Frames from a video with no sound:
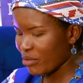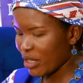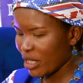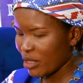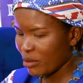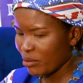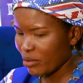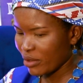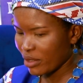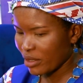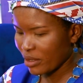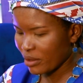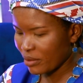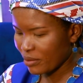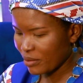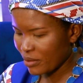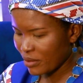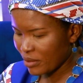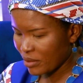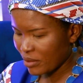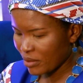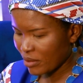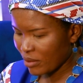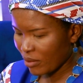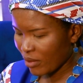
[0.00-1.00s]
baby.
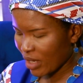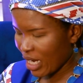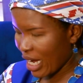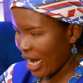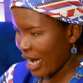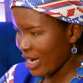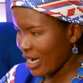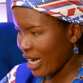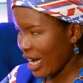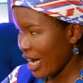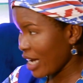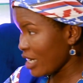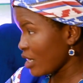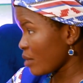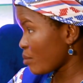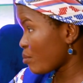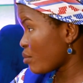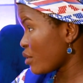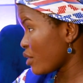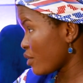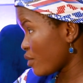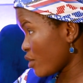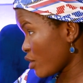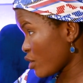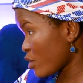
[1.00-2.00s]
I had a
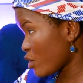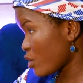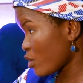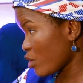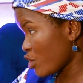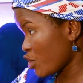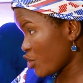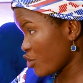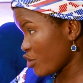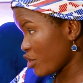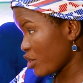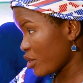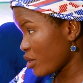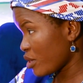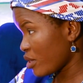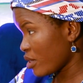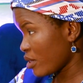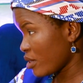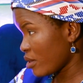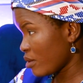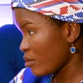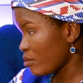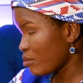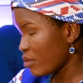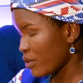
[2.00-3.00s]
previous surgery
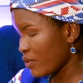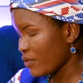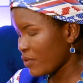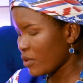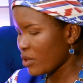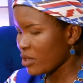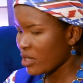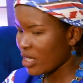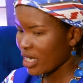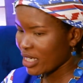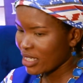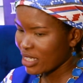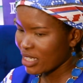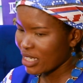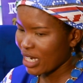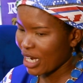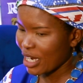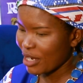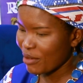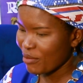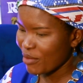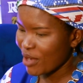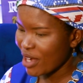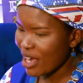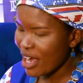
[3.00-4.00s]
before that
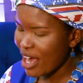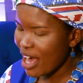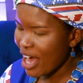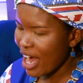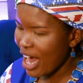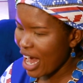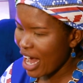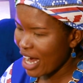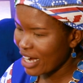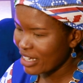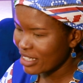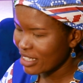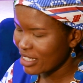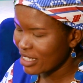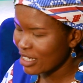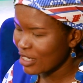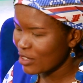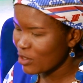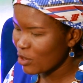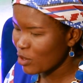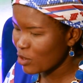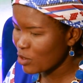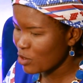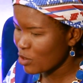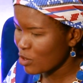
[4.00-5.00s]
time, and the
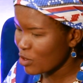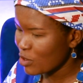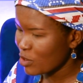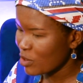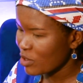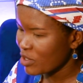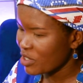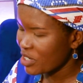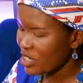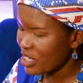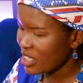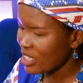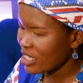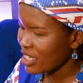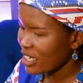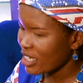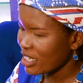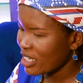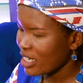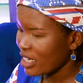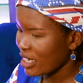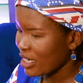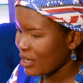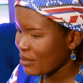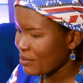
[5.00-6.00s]
doctor
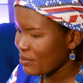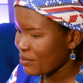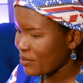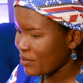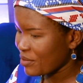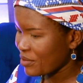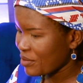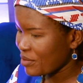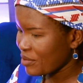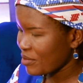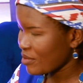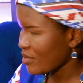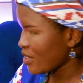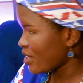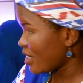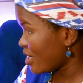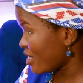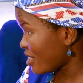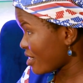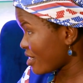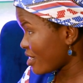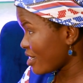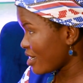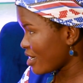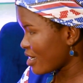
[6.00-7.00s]
suggested a
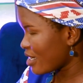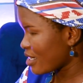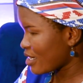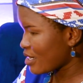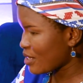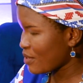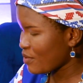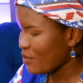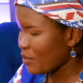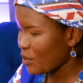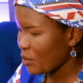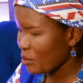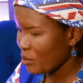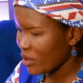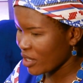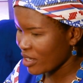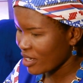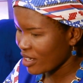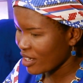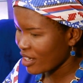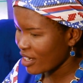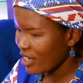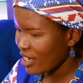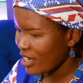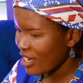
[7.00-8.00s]
CS for me.
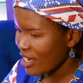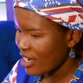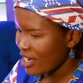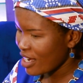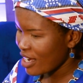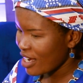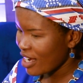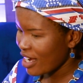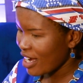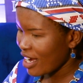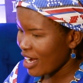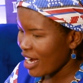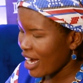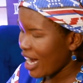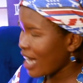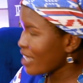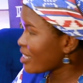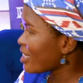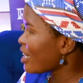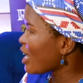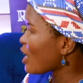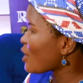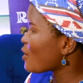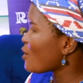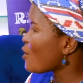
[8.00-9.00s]
And
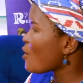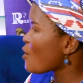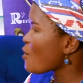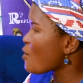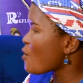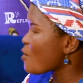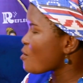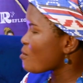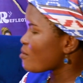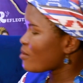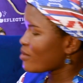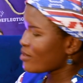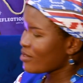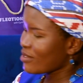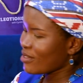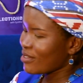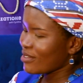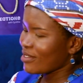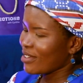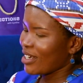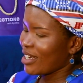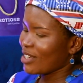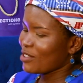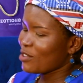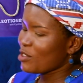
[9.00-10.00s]
then I go home.
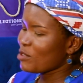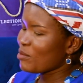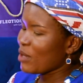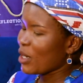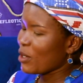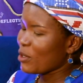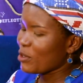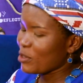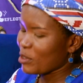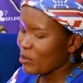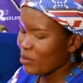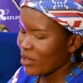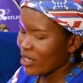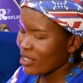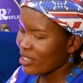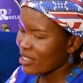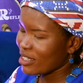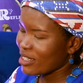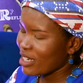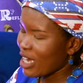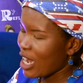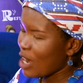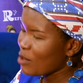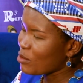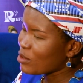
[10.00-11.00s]
I told my
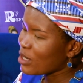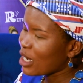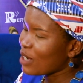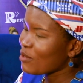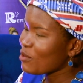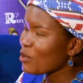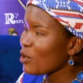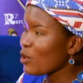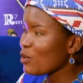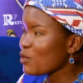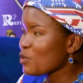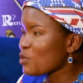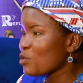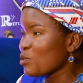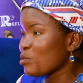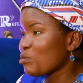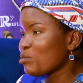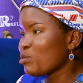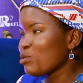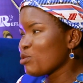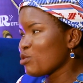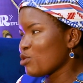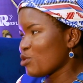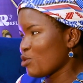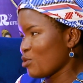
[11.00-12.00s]
husband, I would have loved to
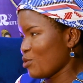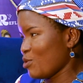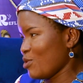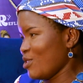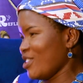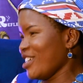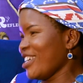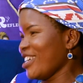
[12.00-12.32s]
push you.